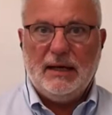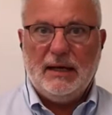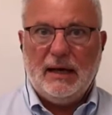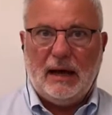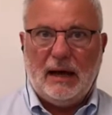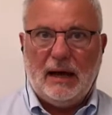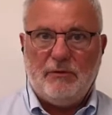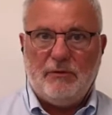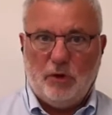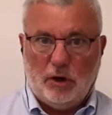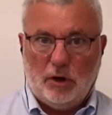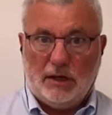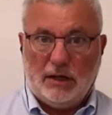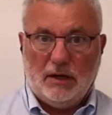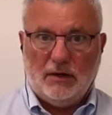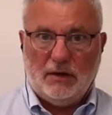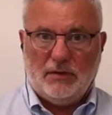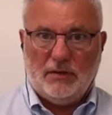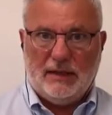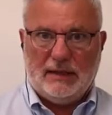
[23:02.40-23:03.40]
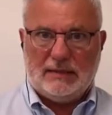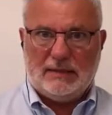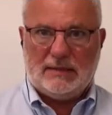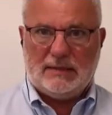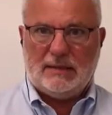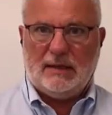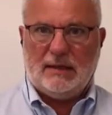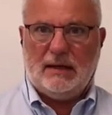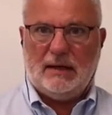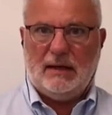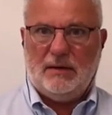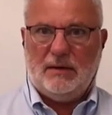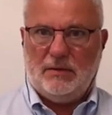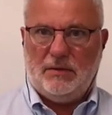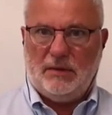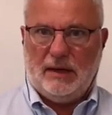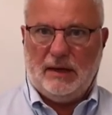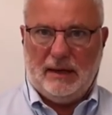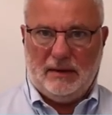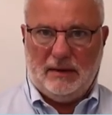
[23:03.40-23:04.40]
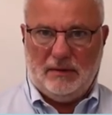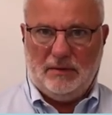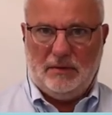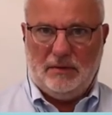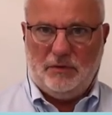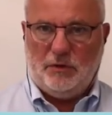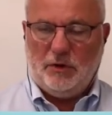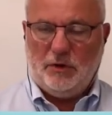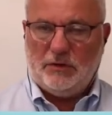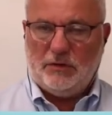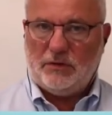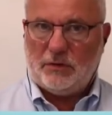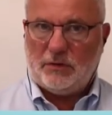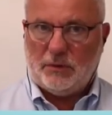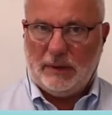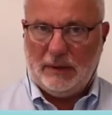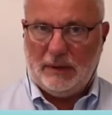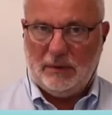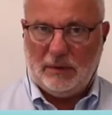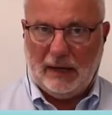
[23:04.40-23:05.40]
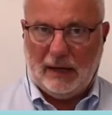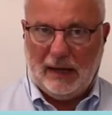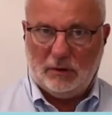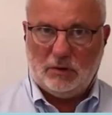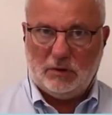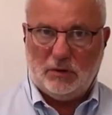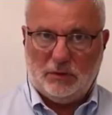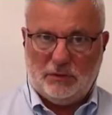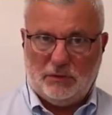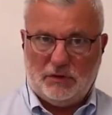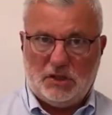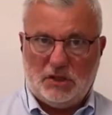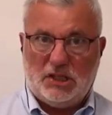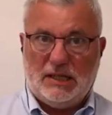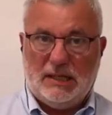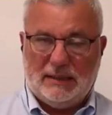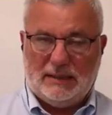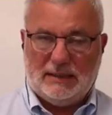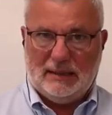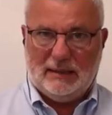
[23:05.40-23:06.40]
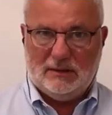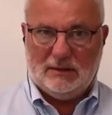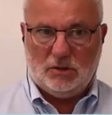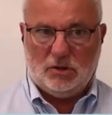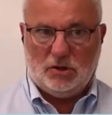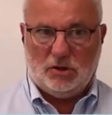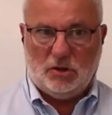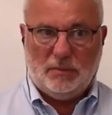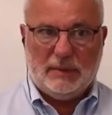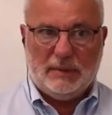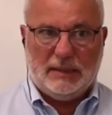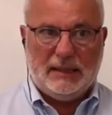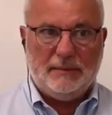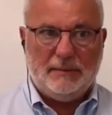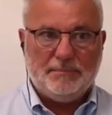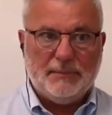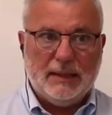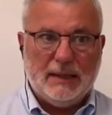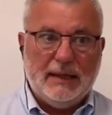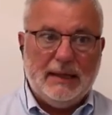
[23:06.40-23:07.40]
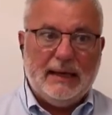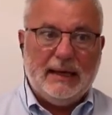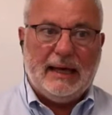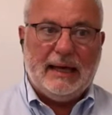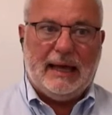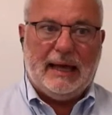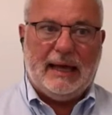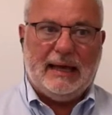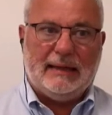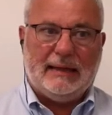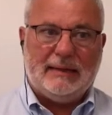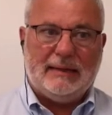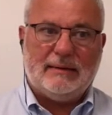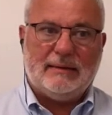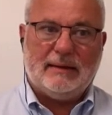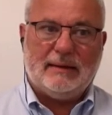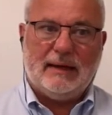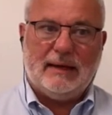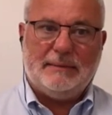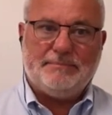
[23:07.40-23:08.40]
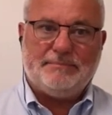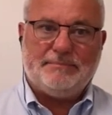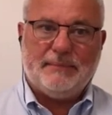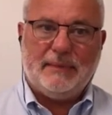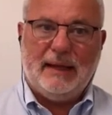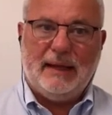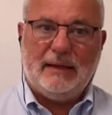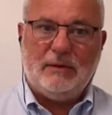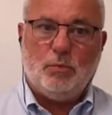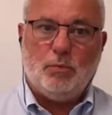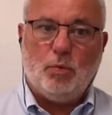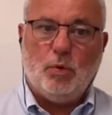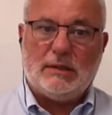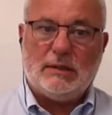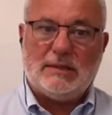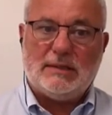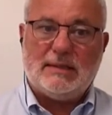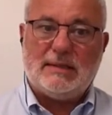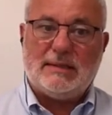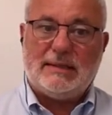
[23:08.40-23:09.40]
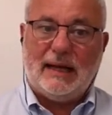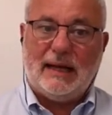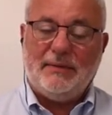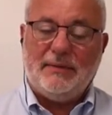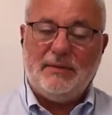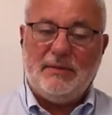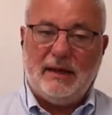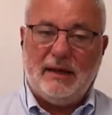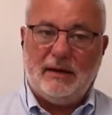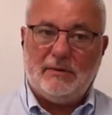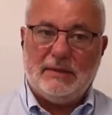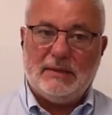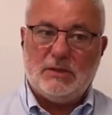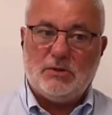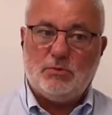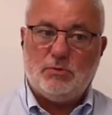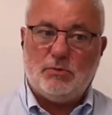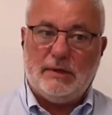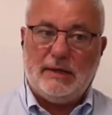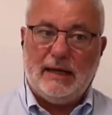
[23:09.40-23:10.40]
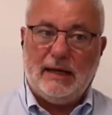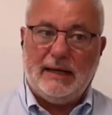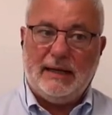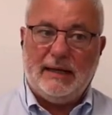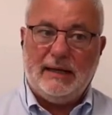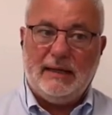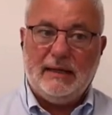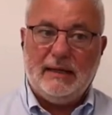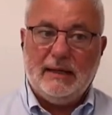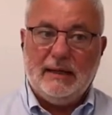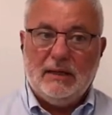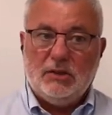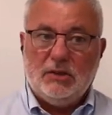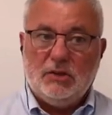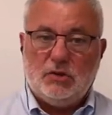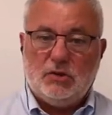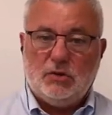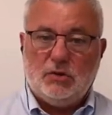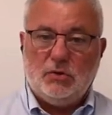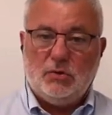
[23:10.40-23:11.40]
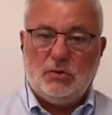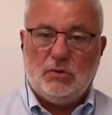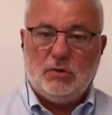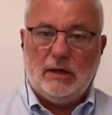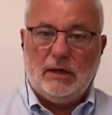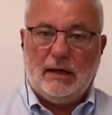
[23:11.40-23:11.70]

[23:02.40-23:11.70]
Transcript: are working on this, the first 3 out of GRD in Germany. And what's done there is really to